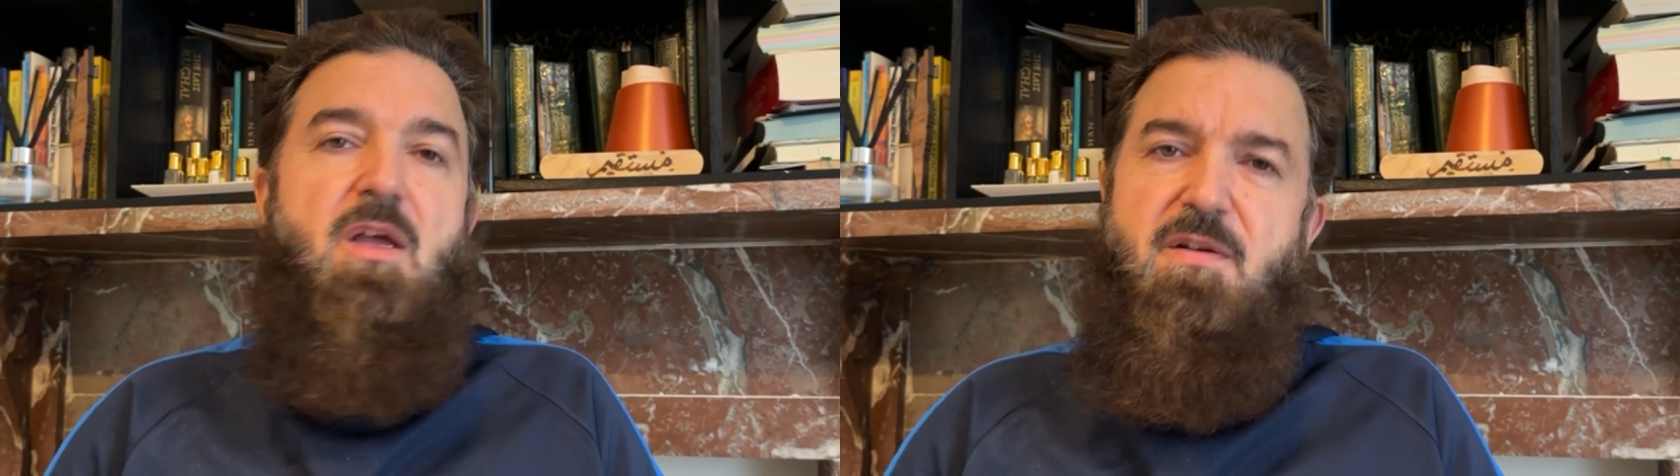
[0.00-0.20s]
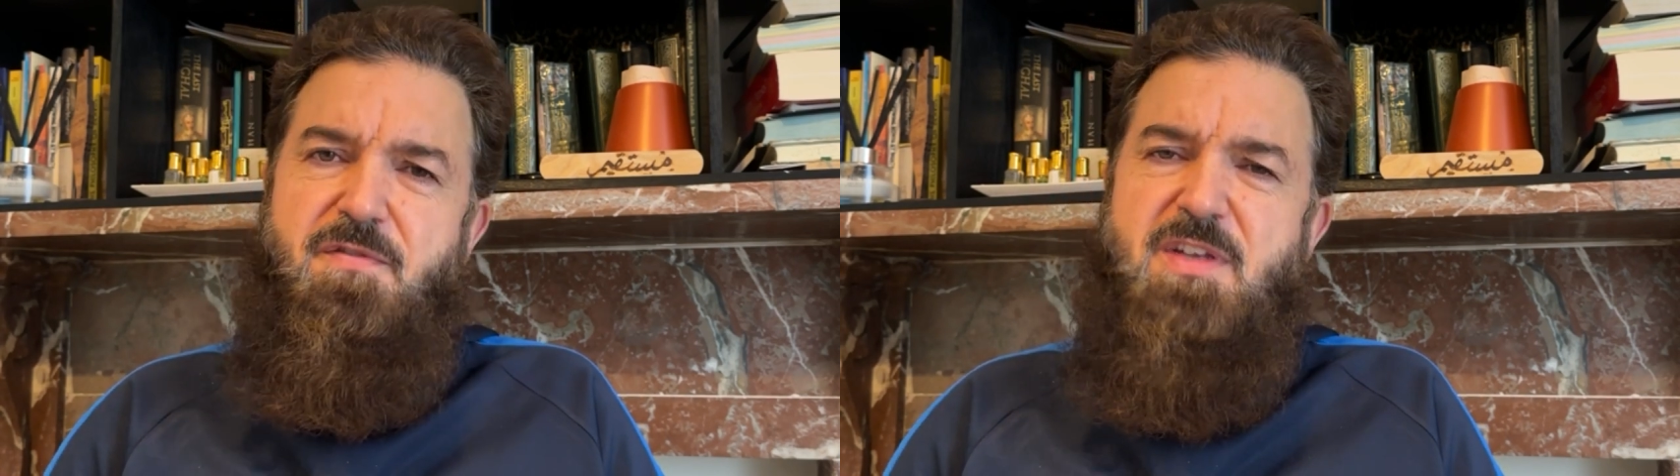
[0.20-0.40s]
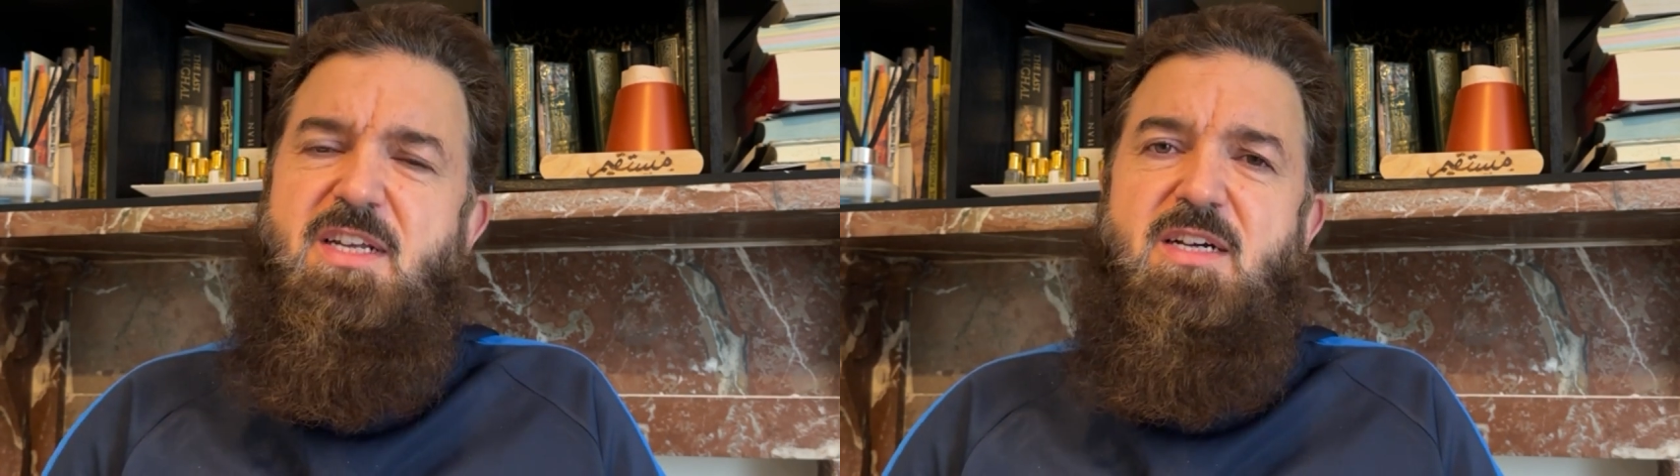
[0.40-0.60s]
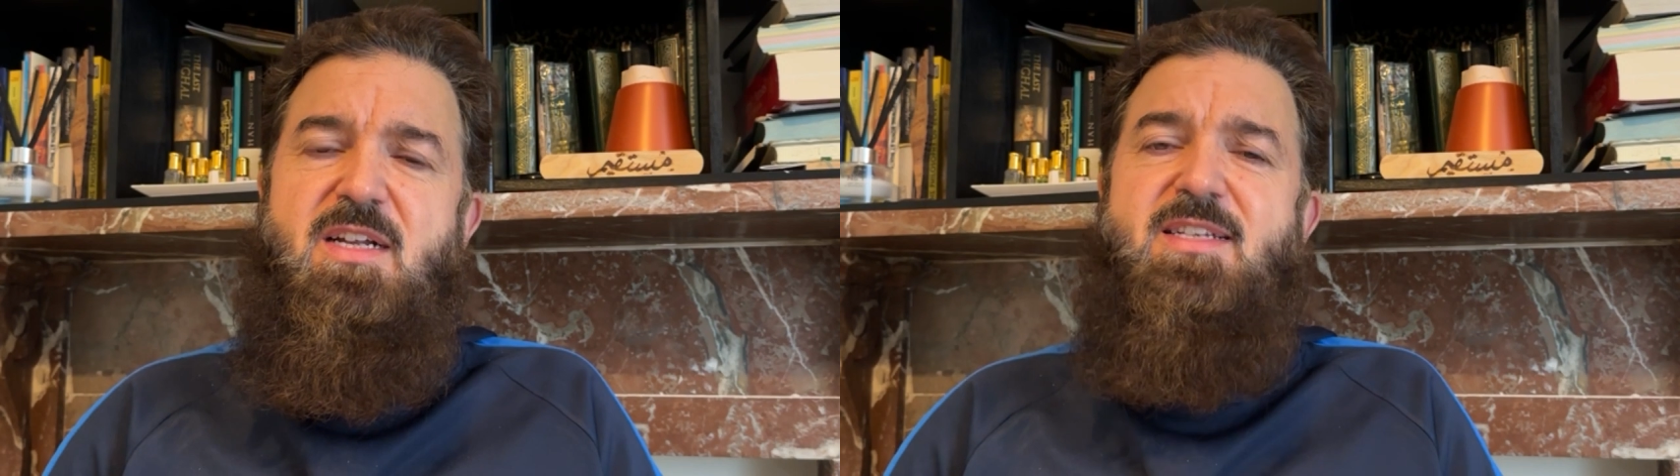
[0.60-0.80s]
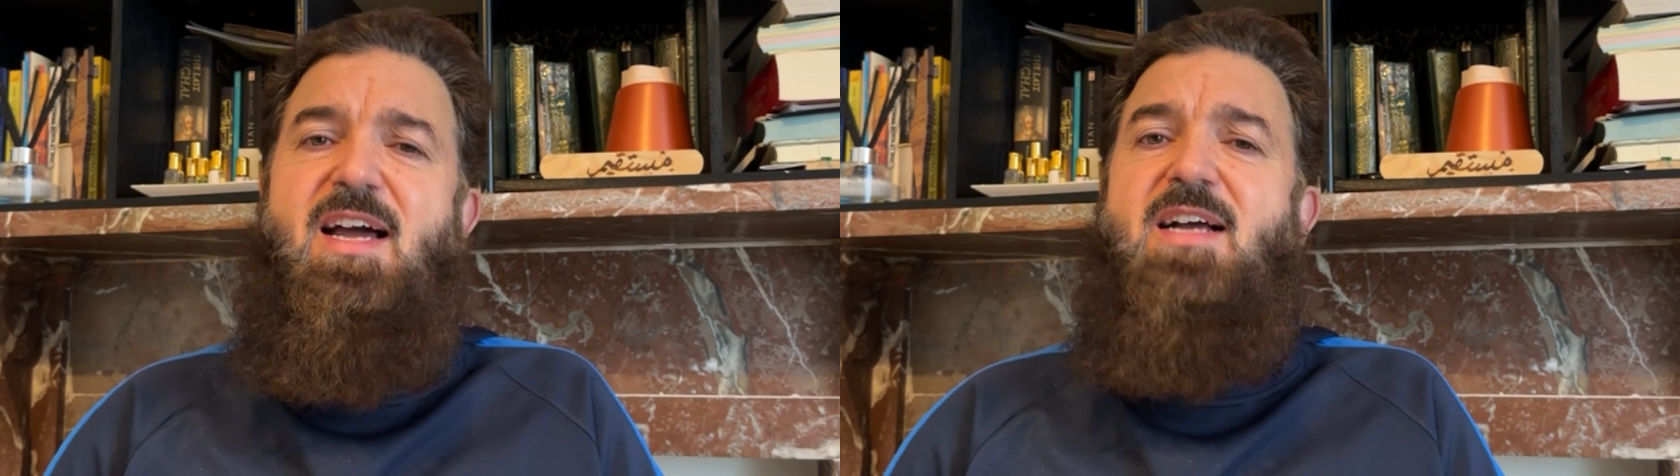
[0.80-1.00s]
physical
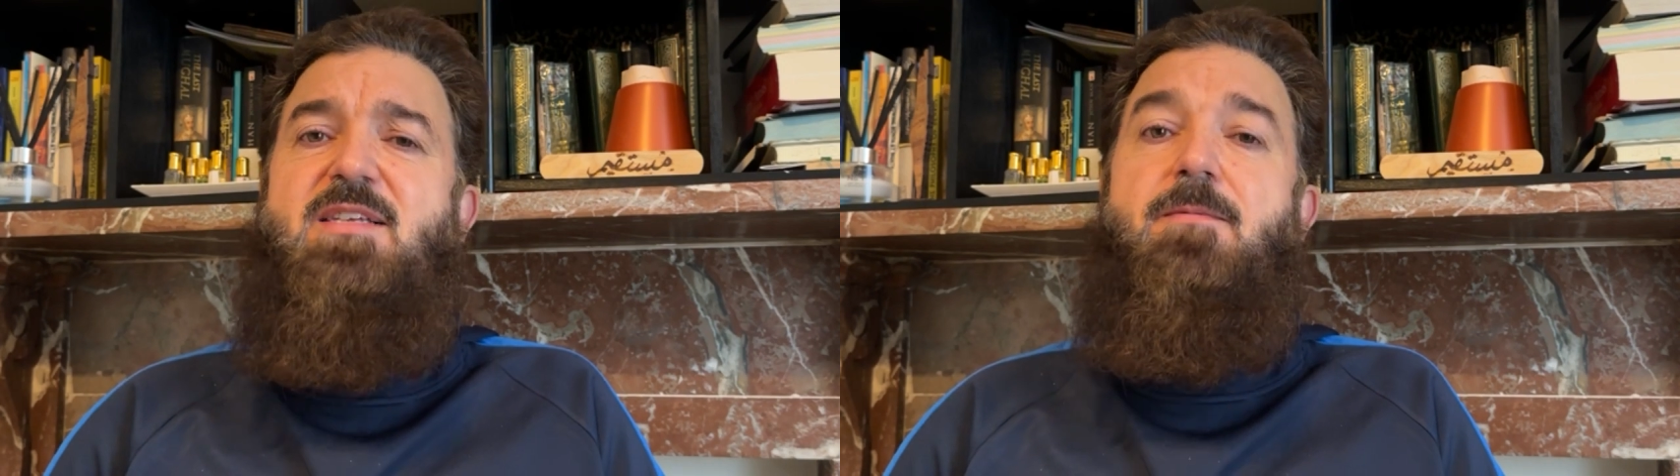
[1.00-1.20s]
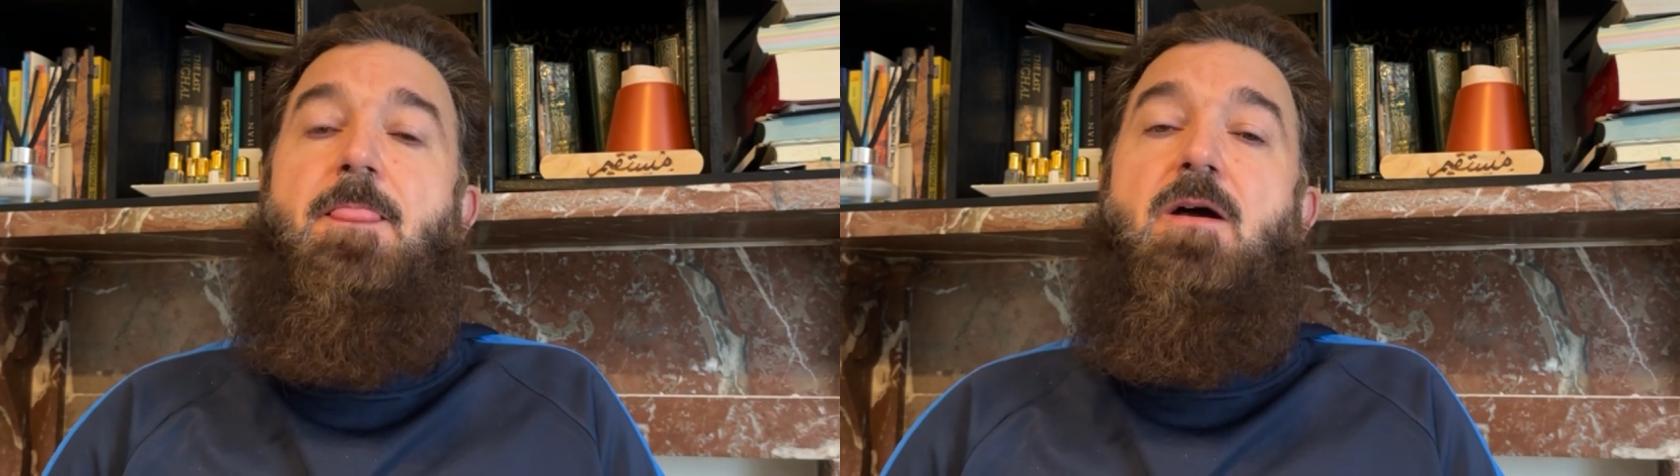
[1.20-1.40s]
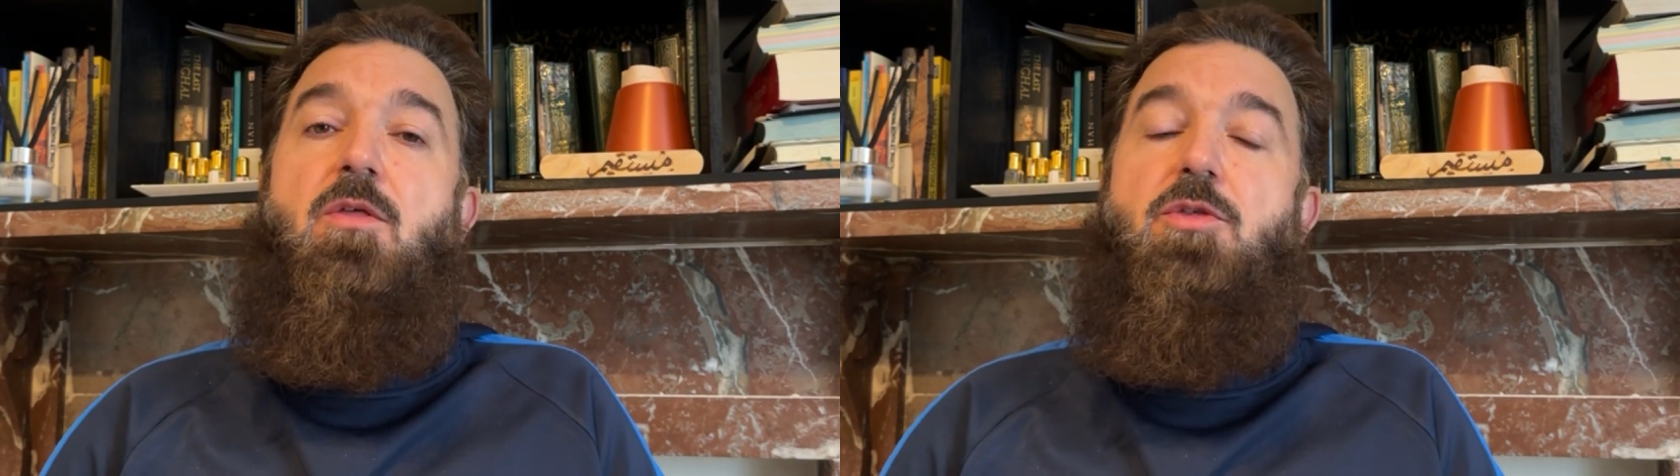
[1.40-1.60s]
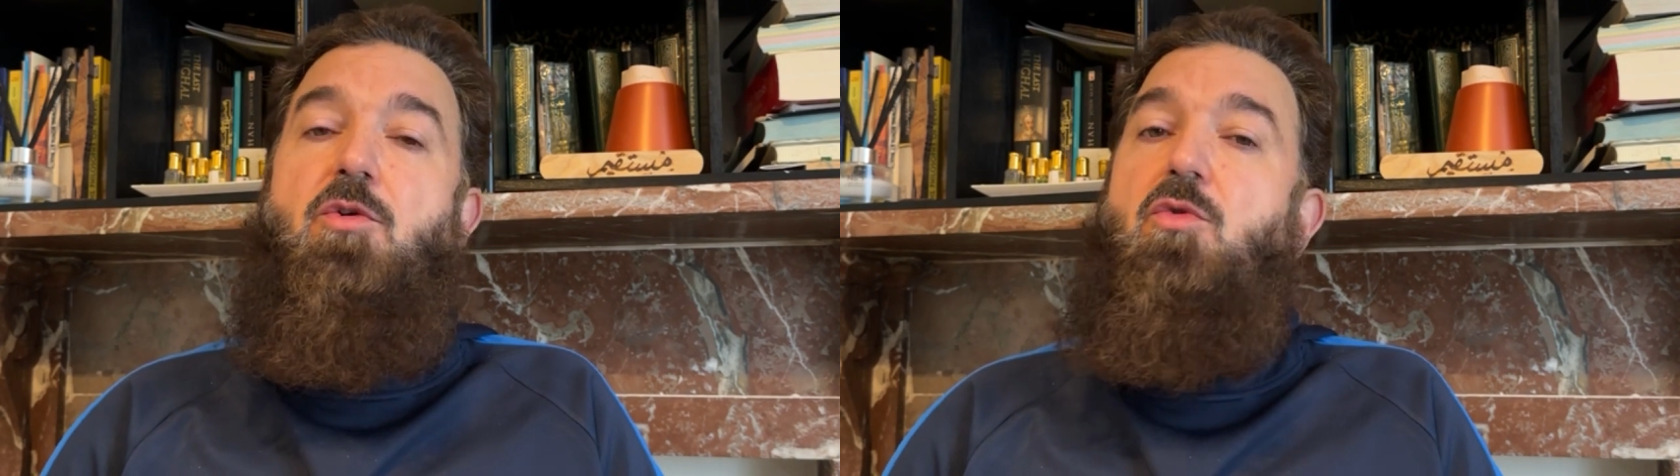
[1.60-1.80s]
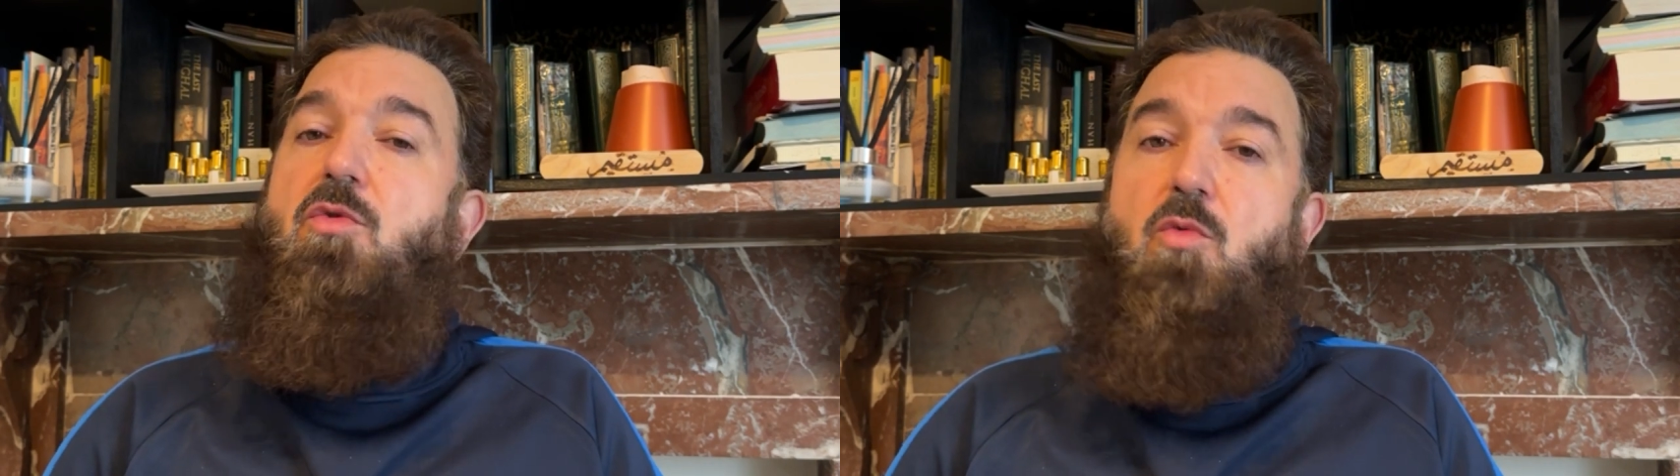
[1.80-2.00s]
attacks through